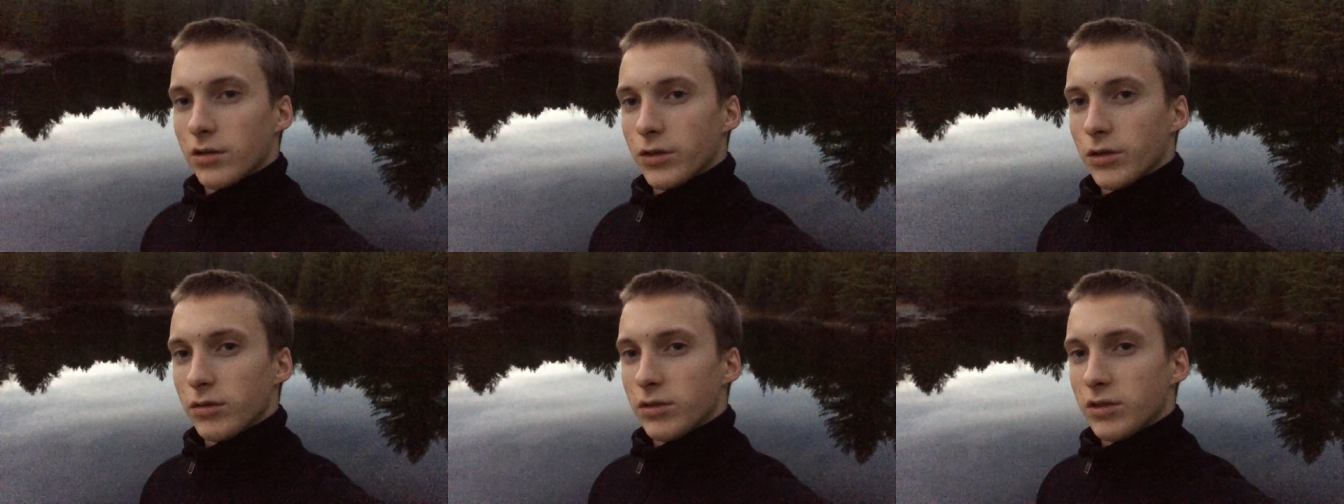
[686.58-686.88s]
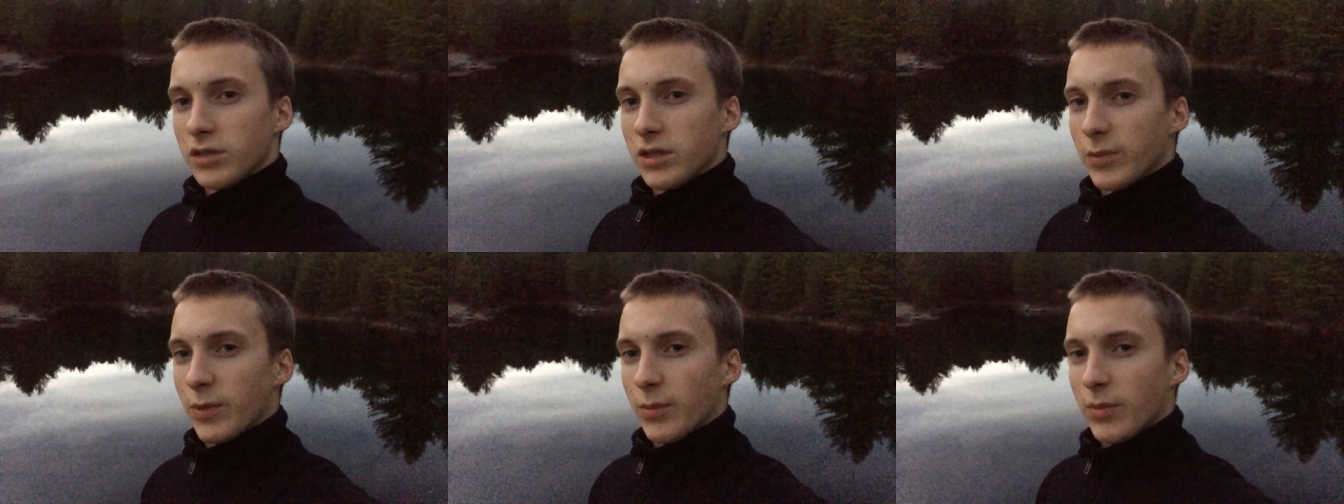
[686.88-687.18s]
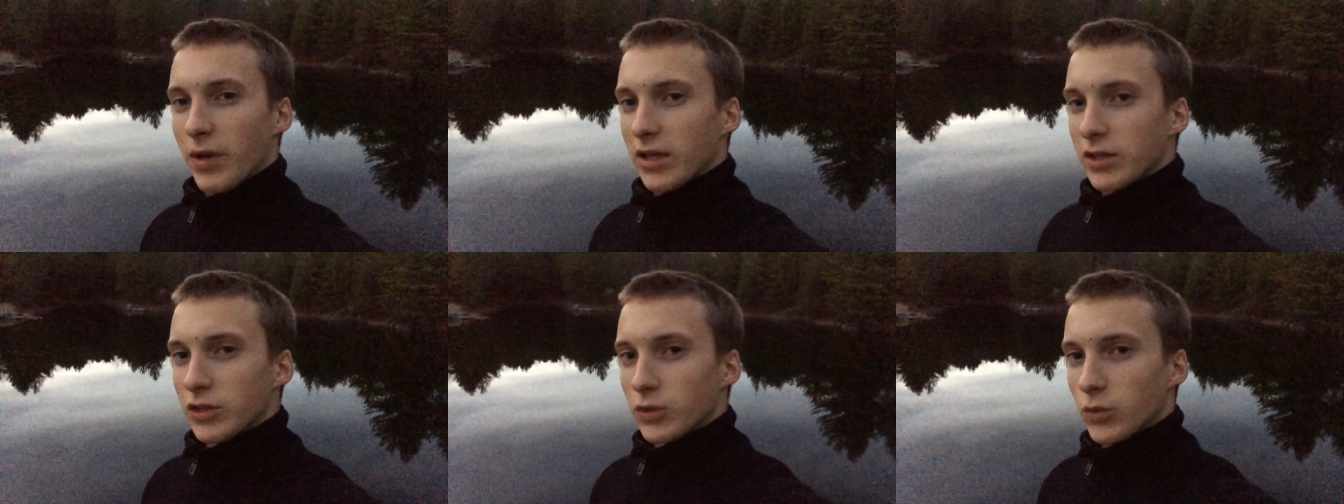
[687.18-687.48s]
You'd see
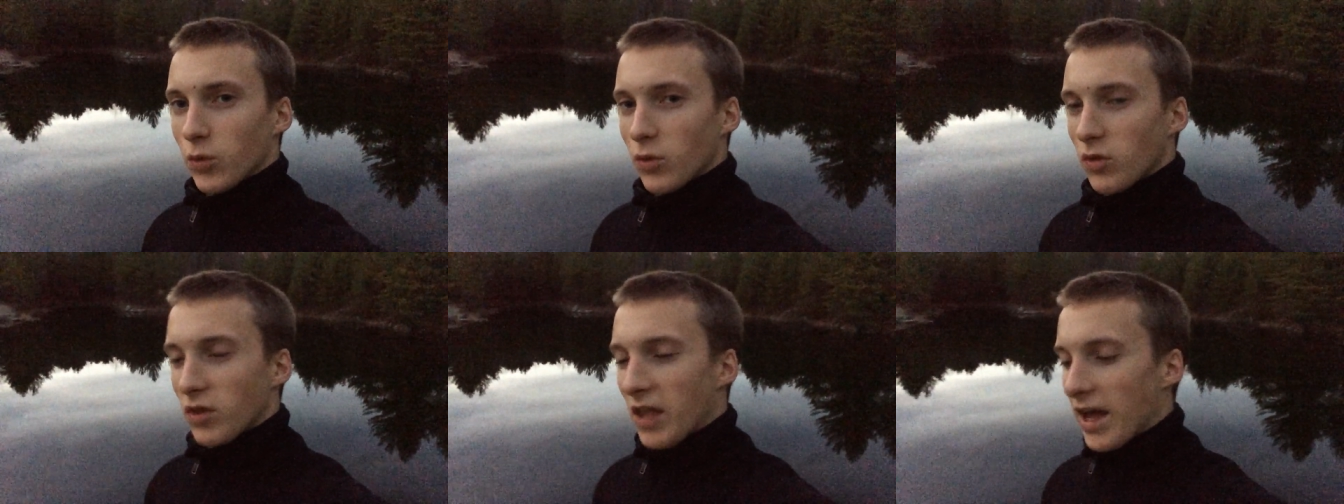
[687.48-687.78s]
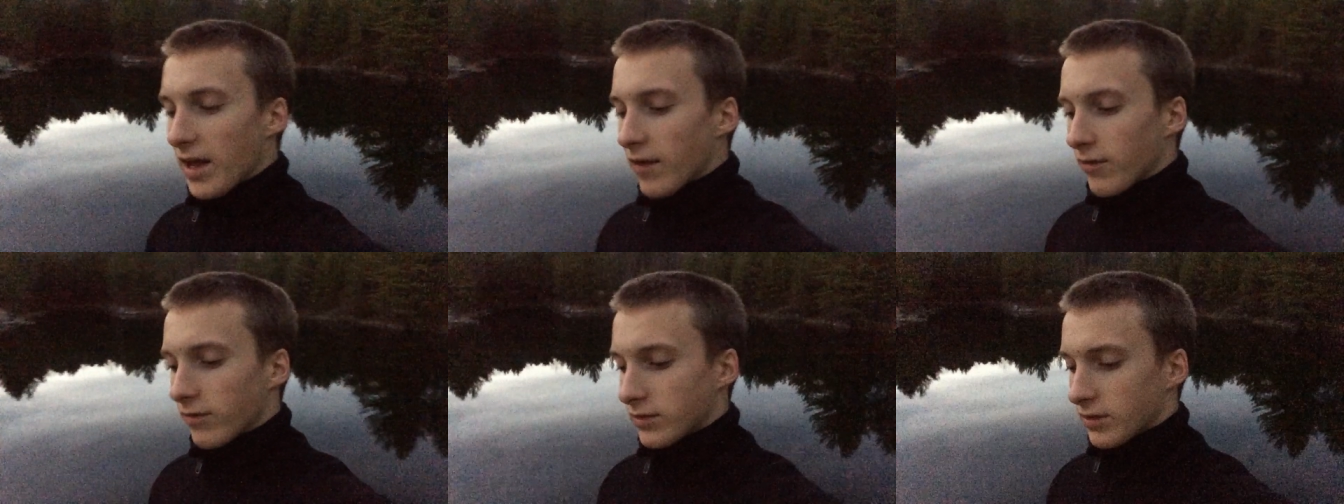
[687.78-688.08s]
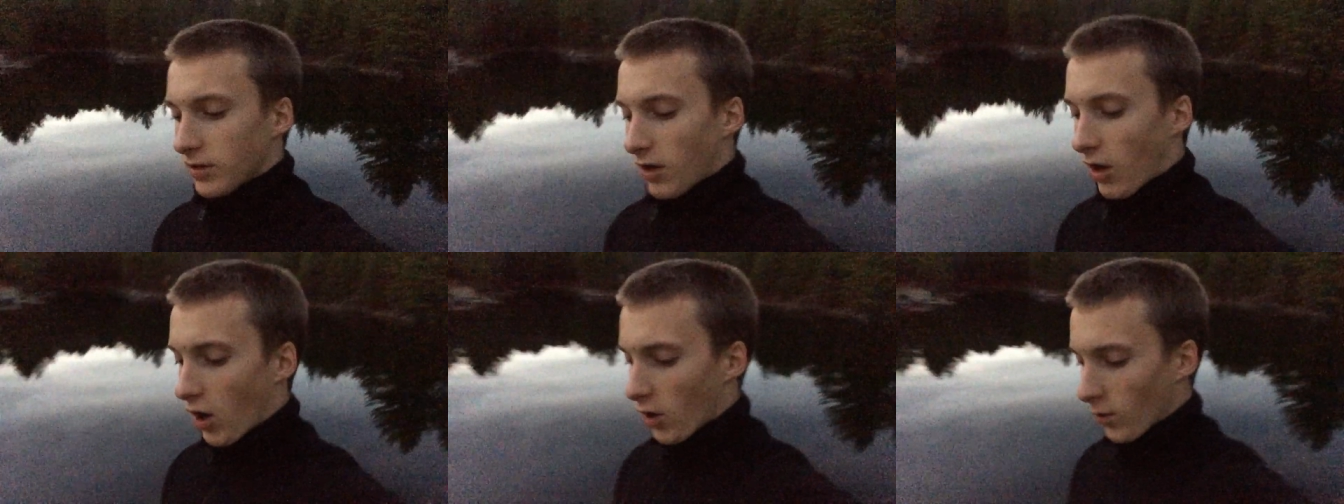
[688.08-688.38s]
perpetual
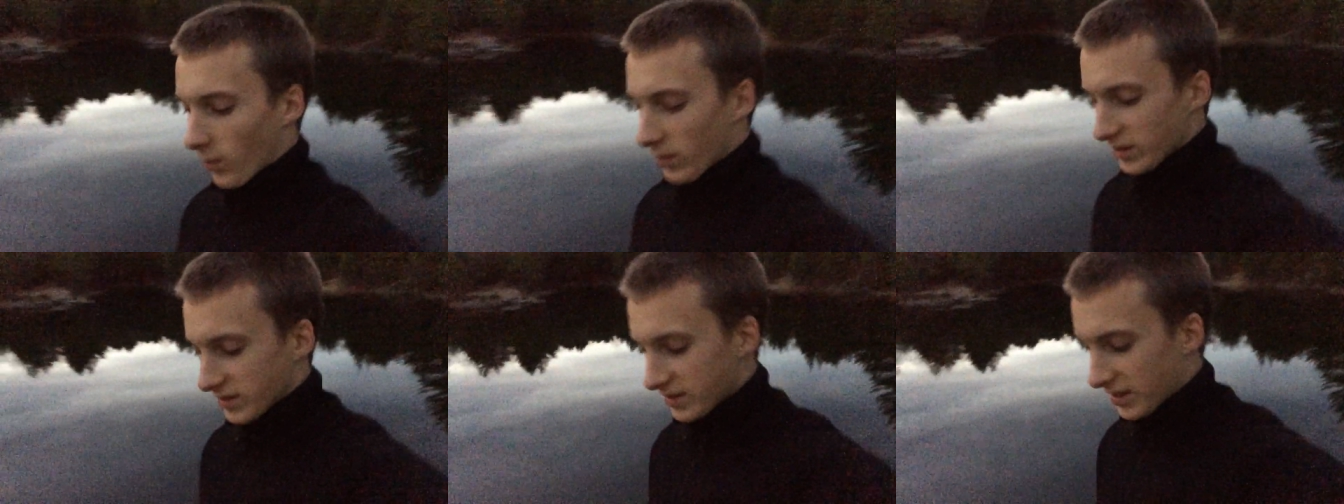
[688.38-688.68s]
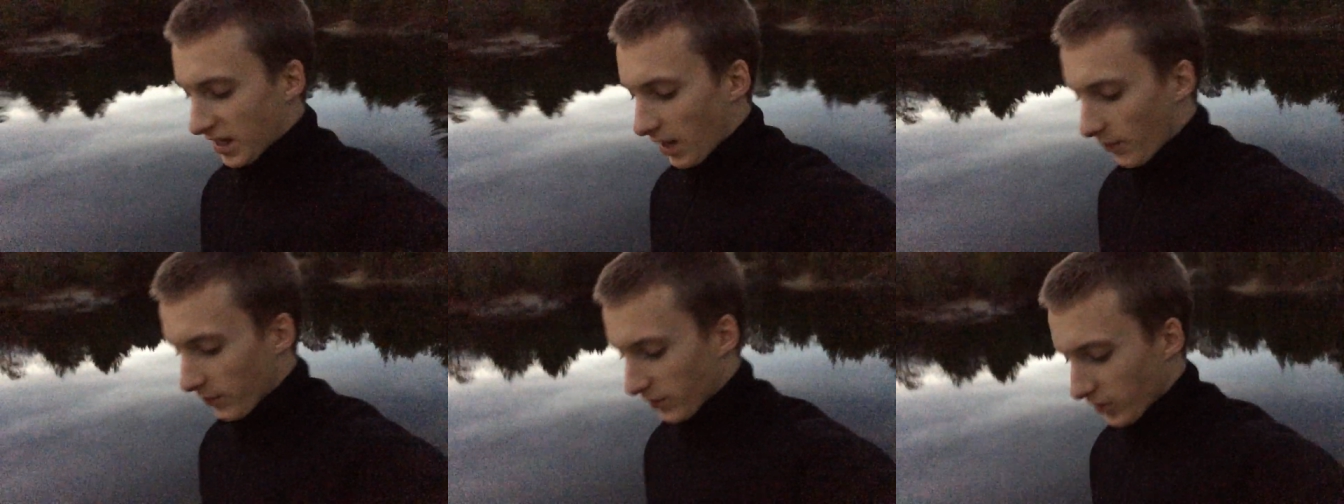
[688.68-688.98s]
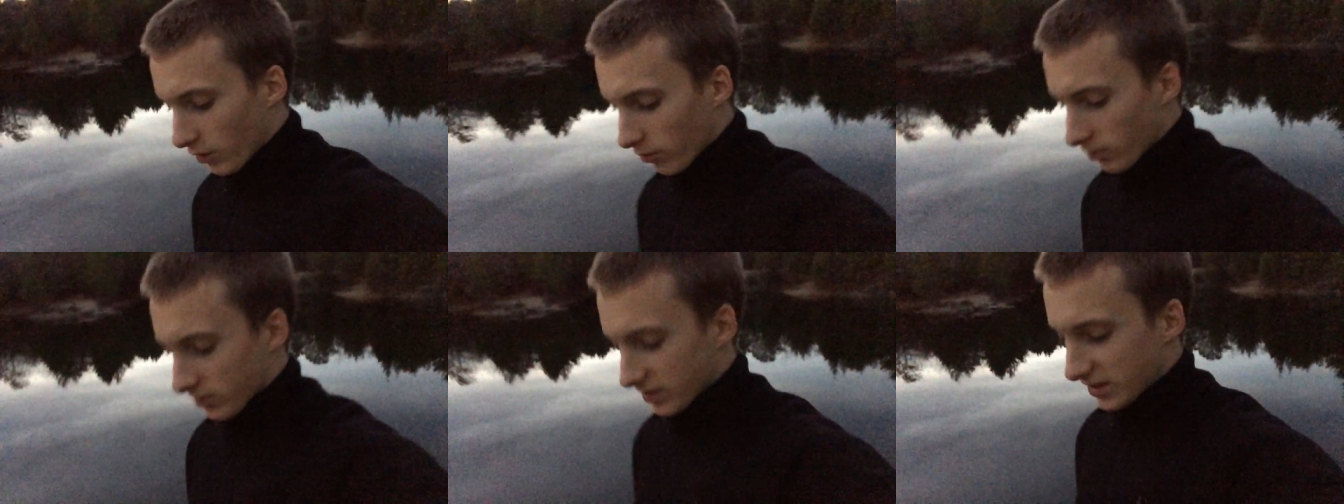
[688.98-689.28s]
life, always stopping.
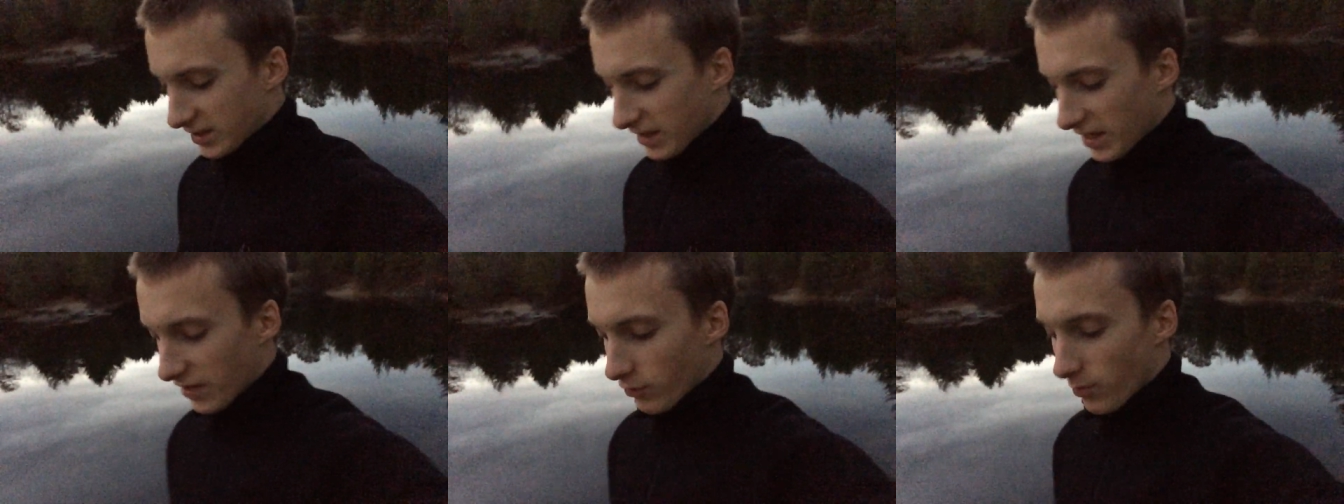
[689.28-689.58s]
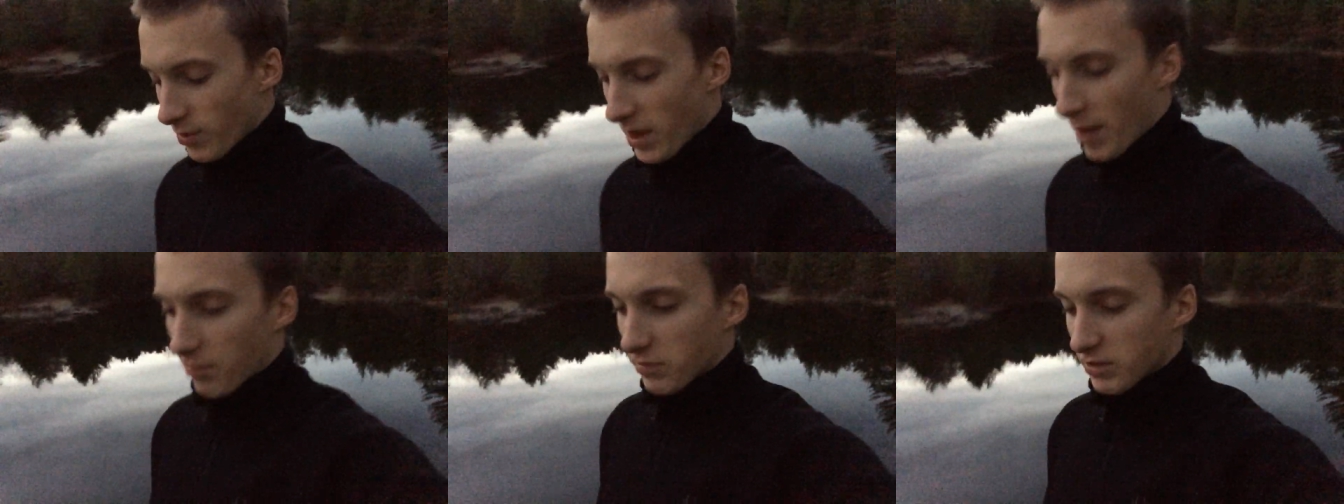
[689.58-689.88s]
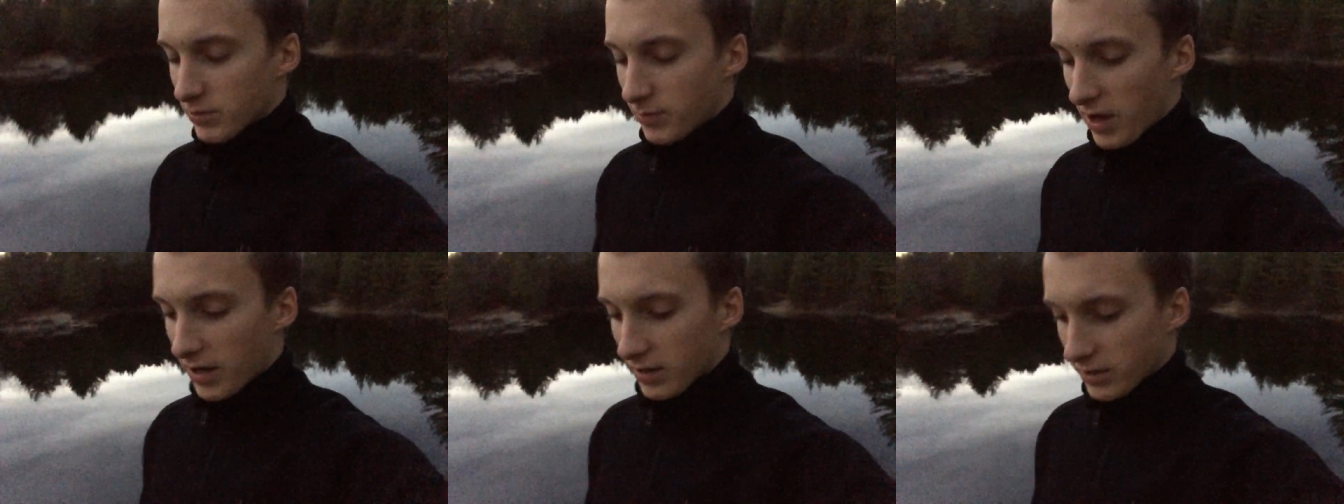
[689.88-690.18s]
You don't see from that
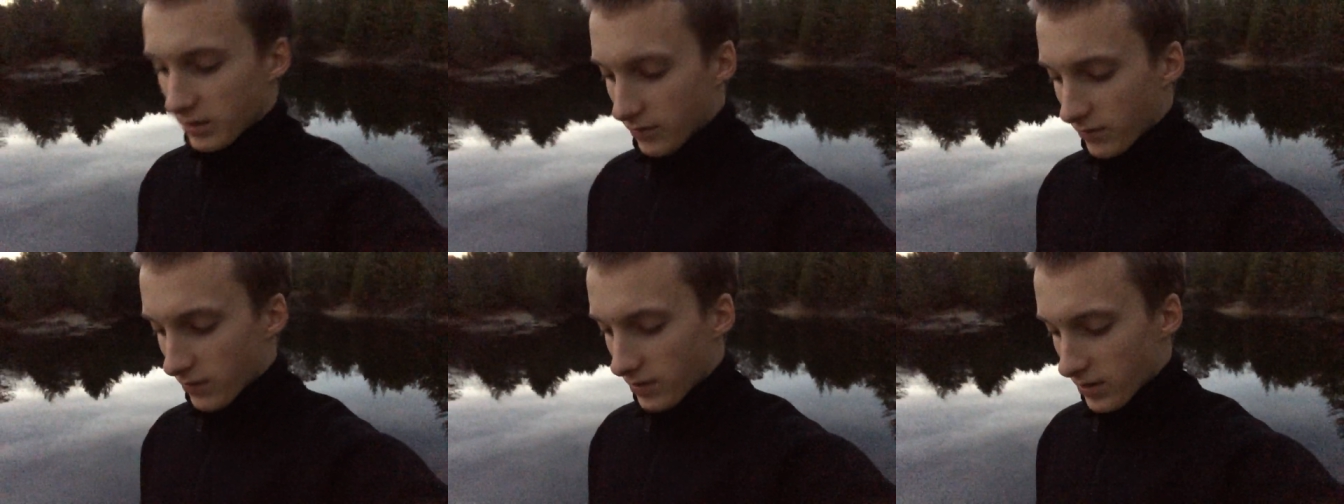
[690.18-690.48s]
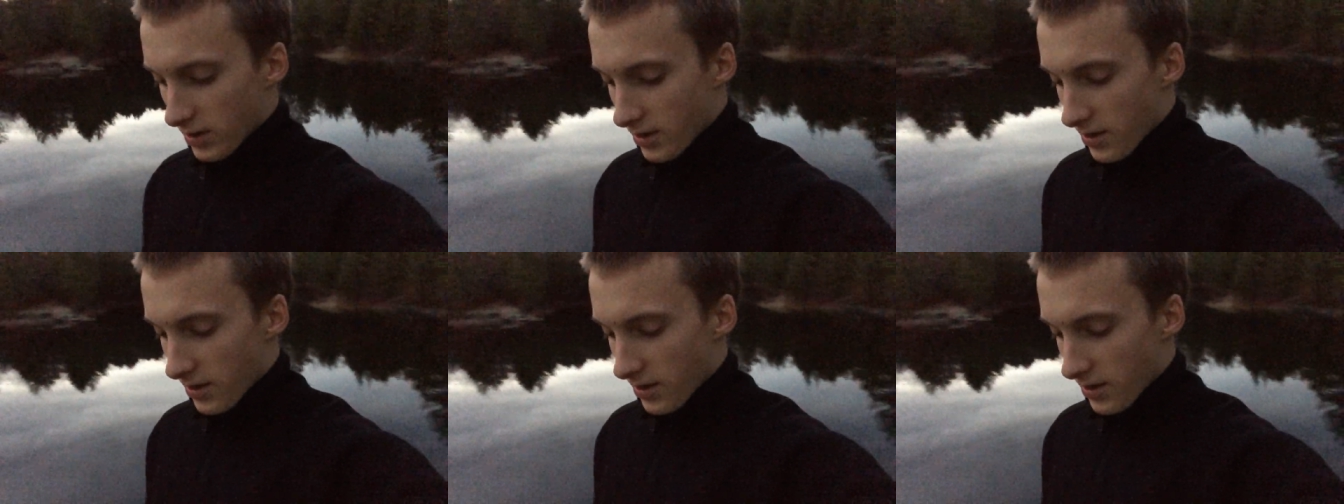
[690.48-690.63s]
perspective